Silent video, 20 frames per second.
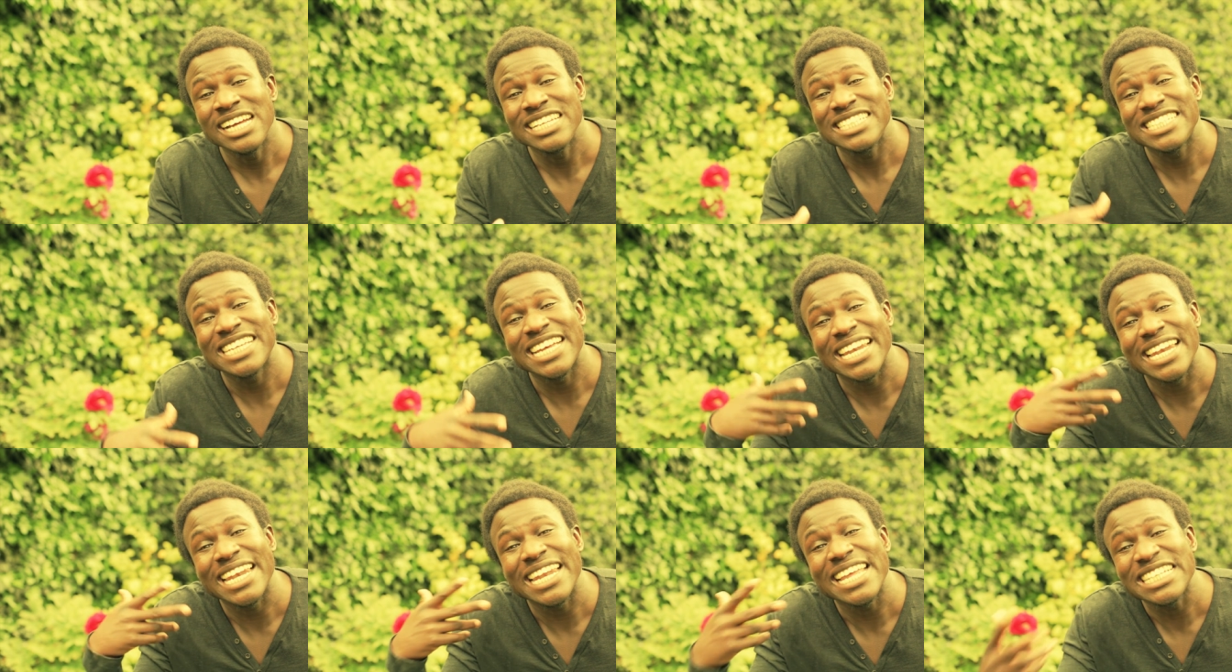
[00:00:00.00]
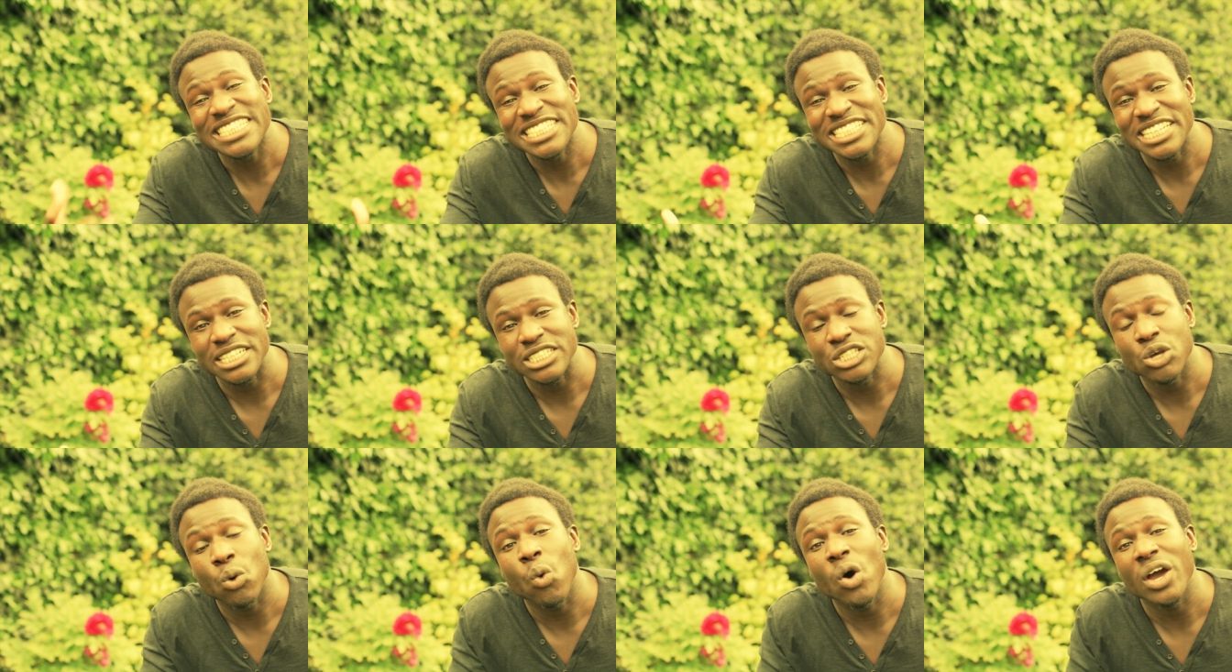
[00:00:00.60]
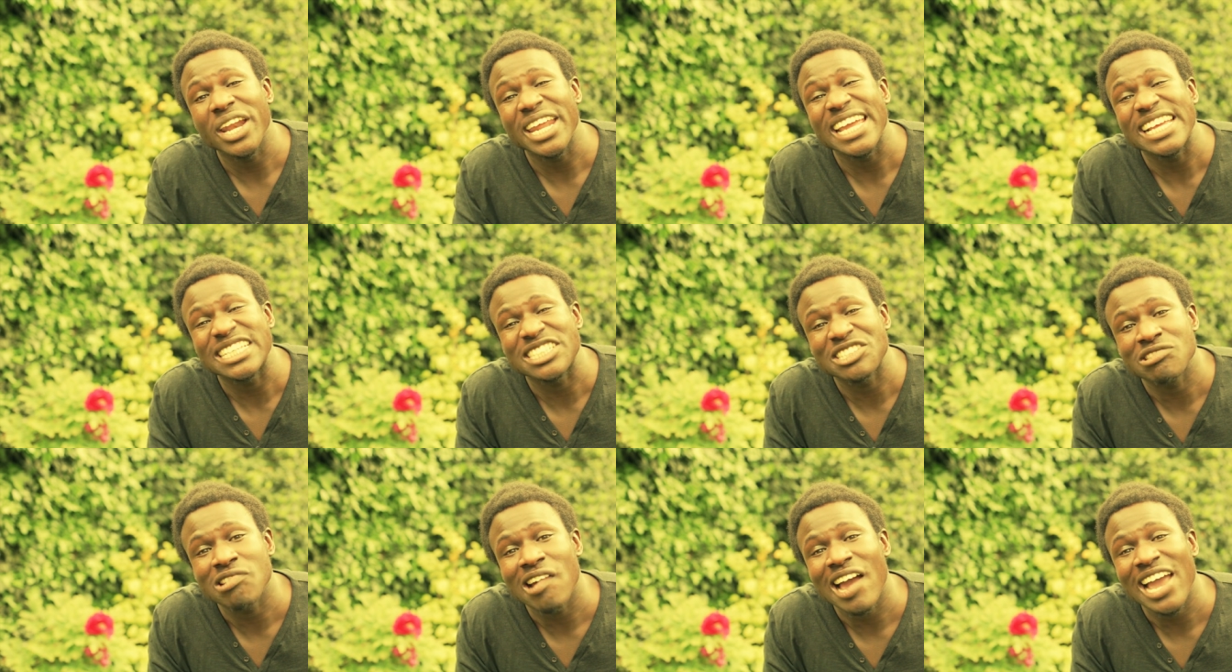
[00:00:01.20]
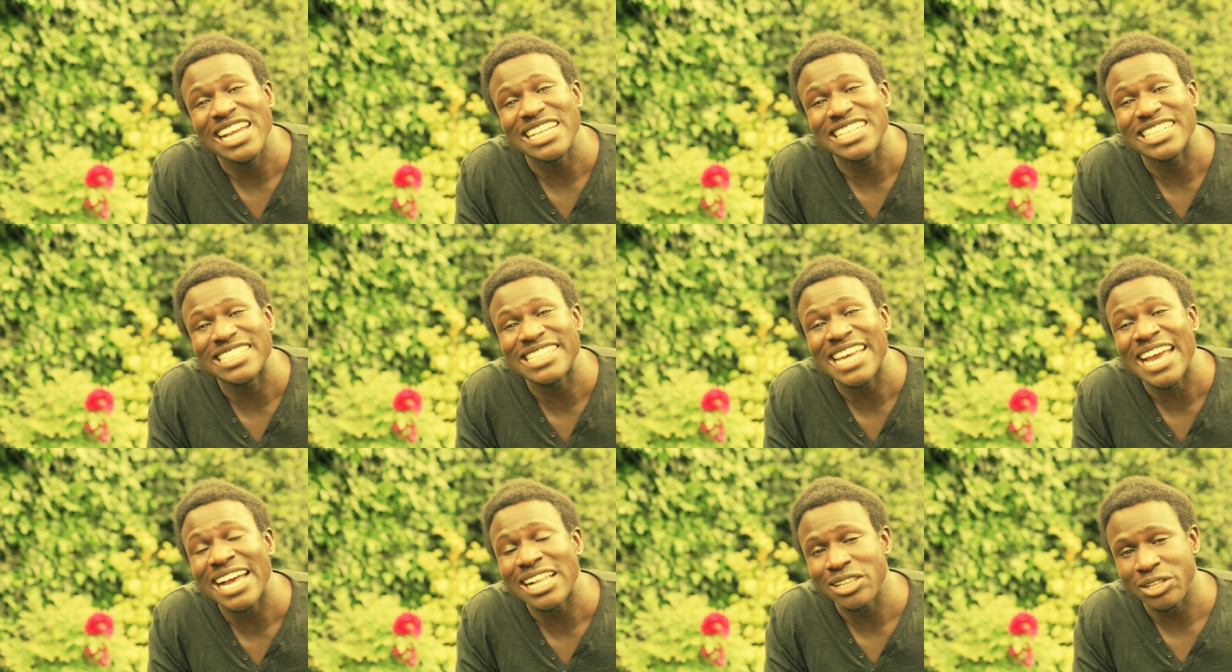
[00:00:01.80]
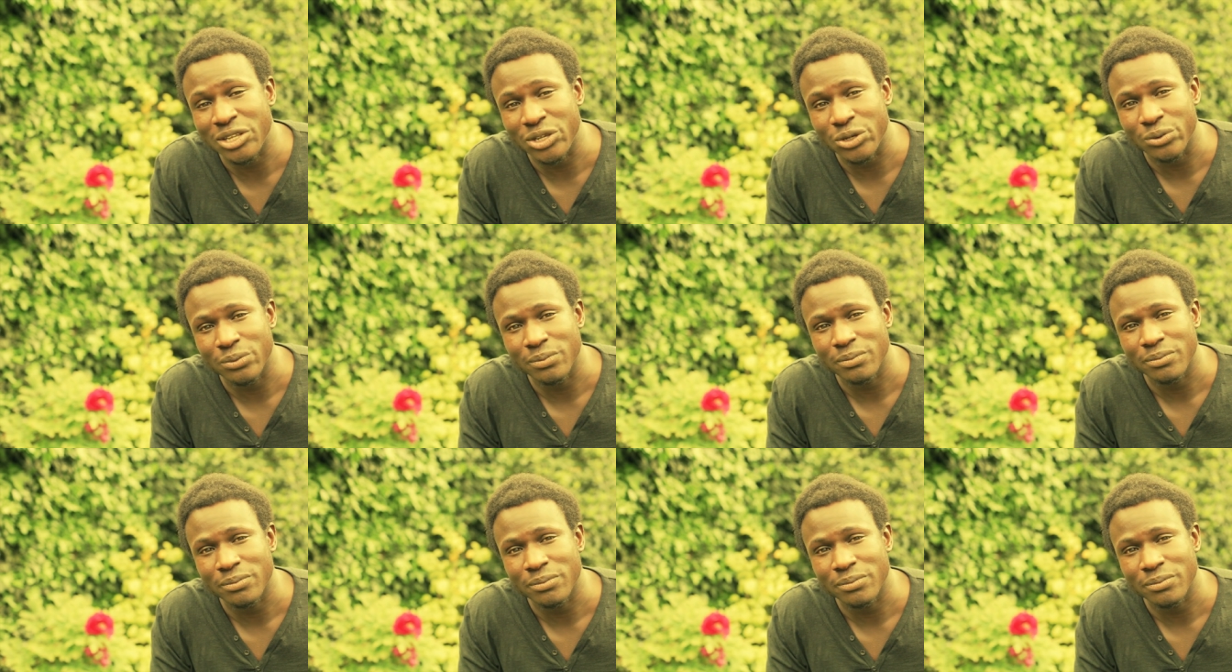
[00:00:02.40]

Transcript: to listen to what it is trying to tell you.